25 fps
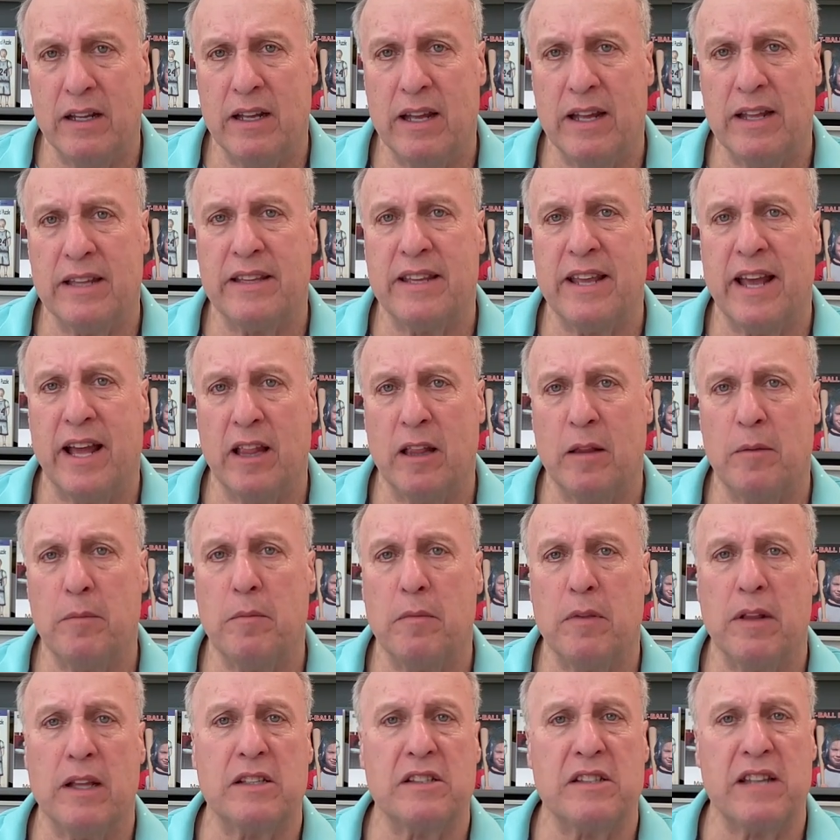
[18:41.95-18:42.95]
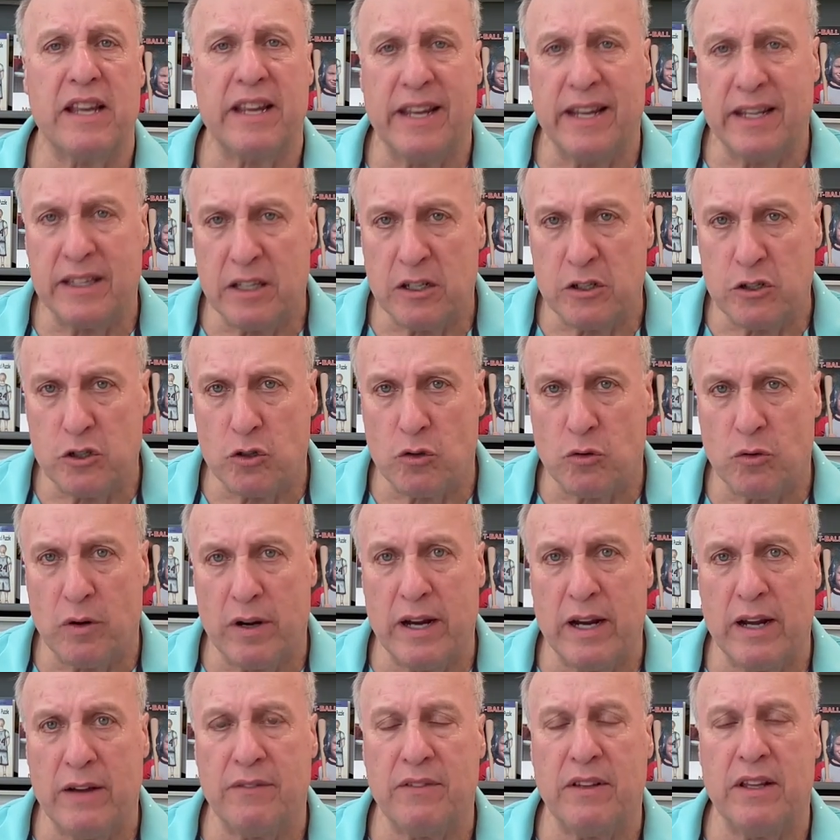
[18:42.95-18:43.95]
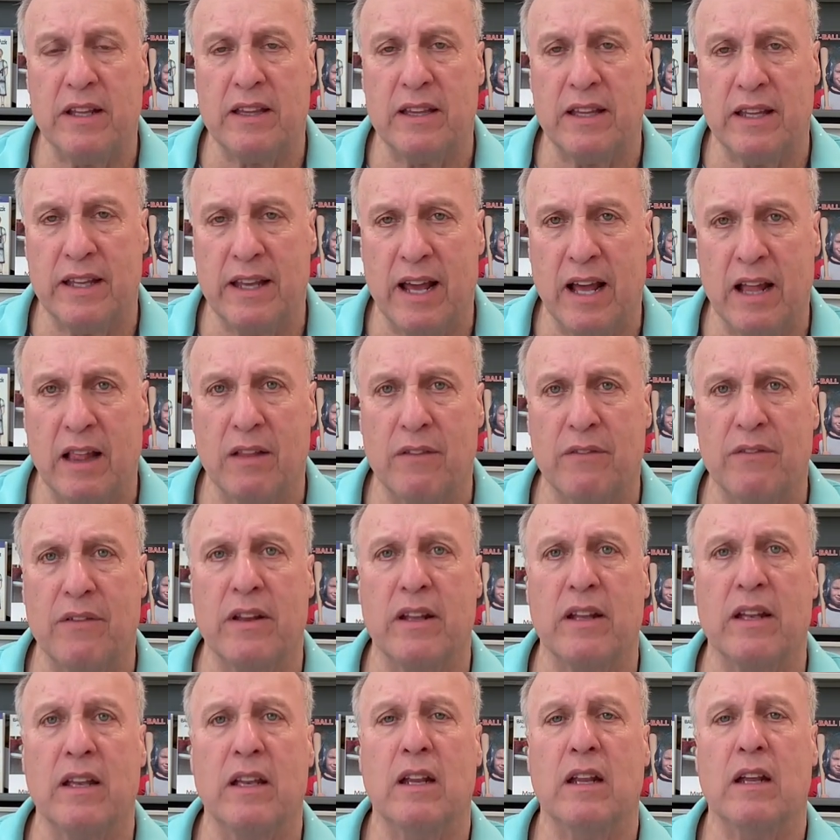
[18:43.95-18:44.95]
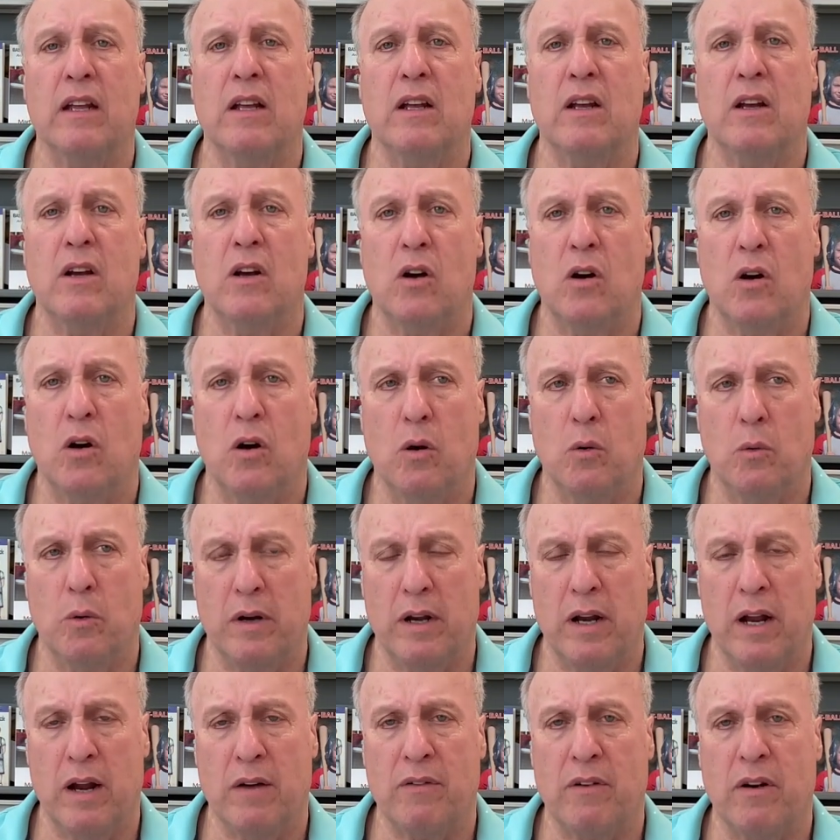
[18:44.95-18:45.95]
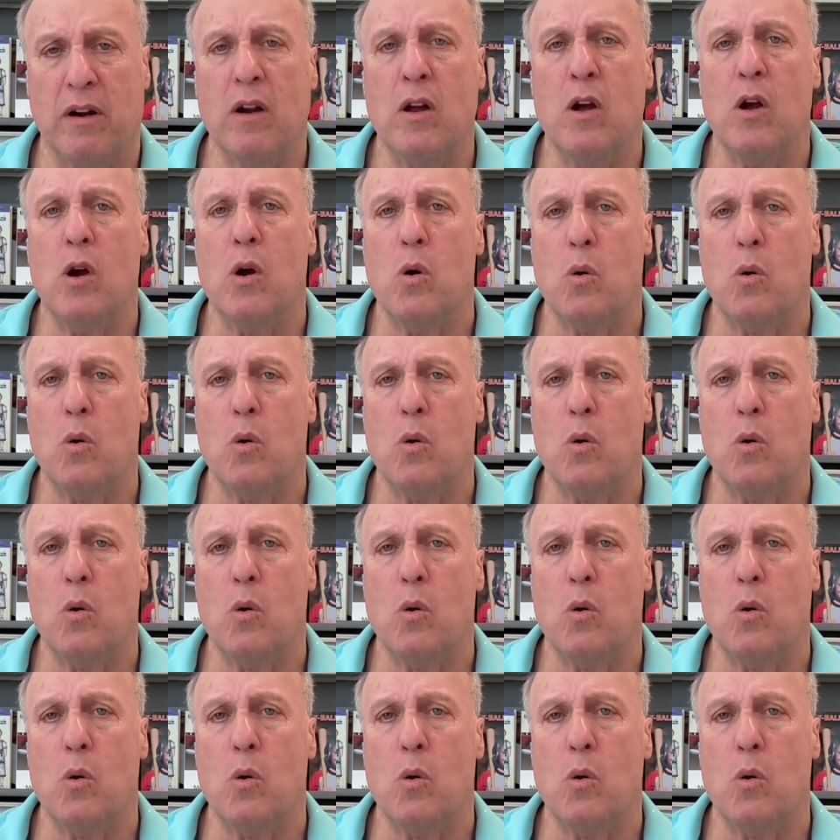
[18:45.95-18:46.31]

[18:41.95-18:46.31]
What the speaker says: and tell them, let's say, hit the giraffe, hit the elephant, or whatever.